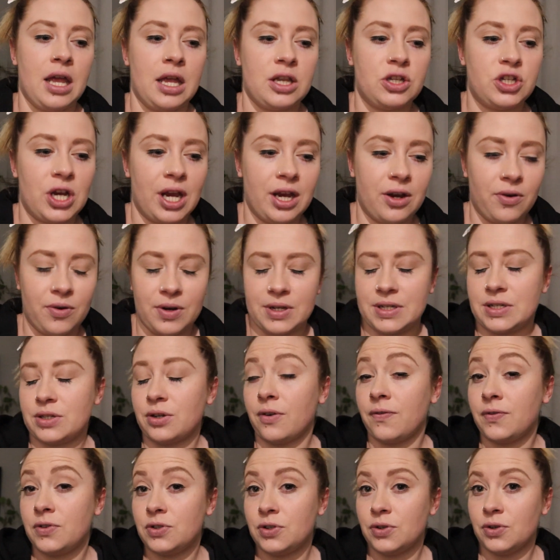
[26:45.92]
J.
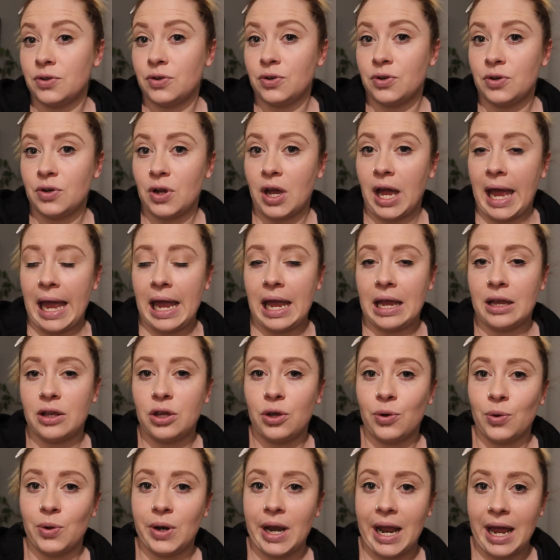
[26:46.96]
Kristoff do a
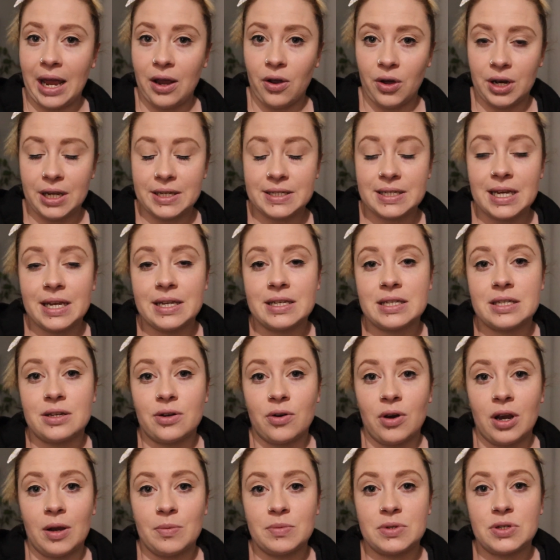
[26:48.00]
Q&A on his
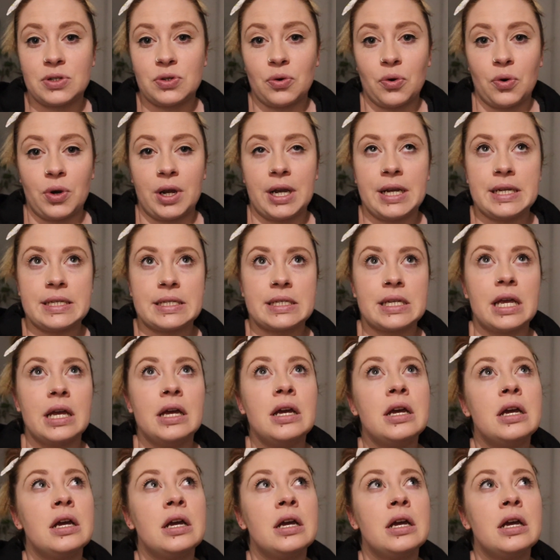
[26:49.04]
Instagram stories